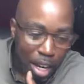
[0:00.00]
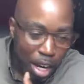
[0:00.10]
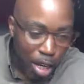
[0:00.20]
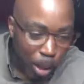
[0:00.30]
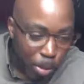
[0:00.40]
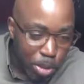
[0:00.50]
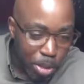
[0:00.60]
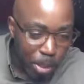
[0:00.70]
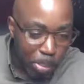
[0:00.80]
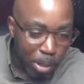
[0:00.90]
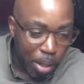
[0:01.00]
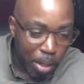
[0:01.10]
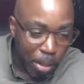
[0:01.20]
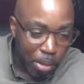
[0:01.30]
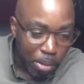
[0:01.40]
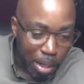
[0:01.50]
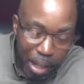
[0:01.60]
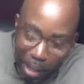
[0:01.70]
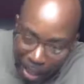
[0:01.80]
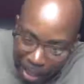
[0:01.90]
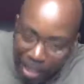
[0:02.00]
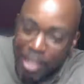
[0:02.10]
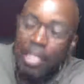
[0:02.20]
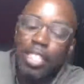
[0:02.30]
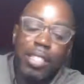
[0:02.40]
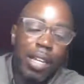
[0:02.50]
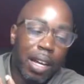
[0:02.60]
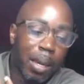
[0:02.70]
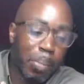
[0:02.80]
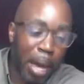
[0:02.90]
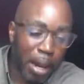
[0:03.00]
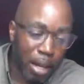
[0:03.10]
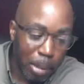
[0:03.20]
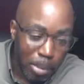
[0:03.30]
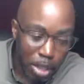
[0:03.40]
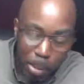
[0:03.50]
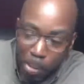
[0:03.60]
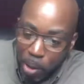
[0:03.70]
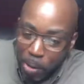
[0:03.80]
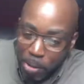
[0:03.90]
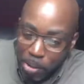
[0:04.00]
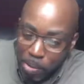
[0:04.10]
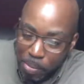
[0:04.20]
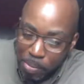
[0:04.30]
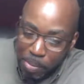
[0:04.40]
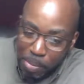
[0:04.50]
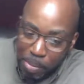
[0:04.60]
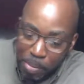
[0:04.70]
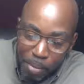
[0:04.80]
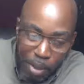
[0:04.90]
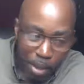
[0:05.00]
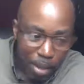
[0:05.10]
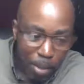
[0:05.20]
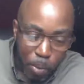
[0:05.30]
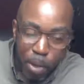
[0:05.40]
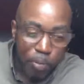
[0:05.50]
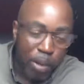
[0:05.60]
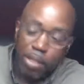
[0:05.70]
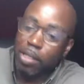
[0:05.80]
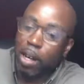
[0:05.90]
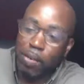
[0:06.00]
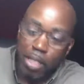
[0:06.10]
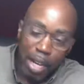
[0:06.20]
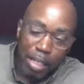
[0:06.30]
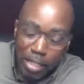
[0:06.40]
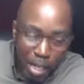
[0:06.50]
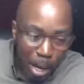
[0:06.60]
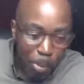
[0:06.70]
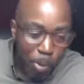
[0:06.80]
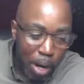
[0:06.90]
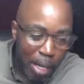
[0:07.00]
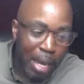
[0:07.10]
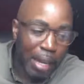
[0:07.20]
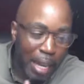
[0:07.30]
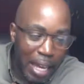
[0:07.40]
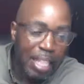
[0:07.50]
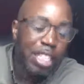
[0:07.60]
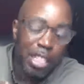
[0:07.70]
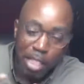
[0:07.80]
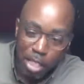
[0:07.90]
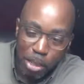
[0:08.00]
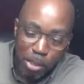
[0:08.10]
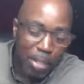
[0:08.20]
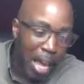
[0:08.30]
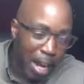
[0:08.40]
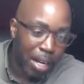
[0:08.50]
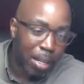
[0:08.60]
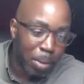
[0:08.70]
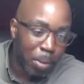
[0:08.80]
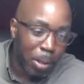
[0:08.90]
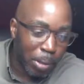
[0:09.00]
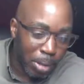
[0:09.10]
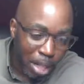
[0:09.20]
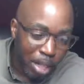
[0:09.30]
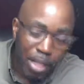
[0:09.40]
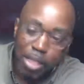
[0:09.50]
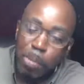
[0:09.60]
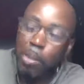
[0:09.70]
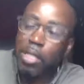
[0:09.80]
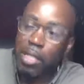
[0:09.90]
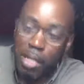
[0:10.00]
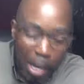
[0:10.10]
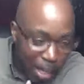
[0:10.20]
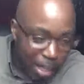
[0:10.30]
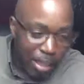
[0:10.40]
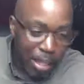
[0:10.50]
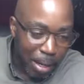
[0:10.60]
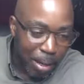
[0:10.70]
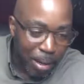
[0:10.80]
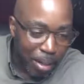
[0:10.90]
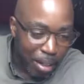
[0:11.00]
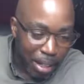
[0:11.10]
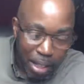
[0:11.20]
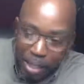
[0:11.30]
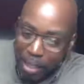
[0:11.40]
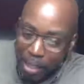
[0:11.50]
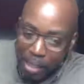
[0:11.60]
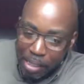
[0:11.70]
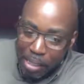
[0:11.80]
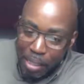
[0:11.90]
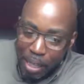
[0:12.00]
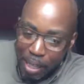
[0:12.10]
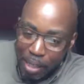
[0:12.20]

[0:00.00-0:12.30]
close to the butthole, and then suck it back up to the balls. What, first off, Chocolate Drop, what kind of engine do you got in your throat to be sucking it that hard? Listen,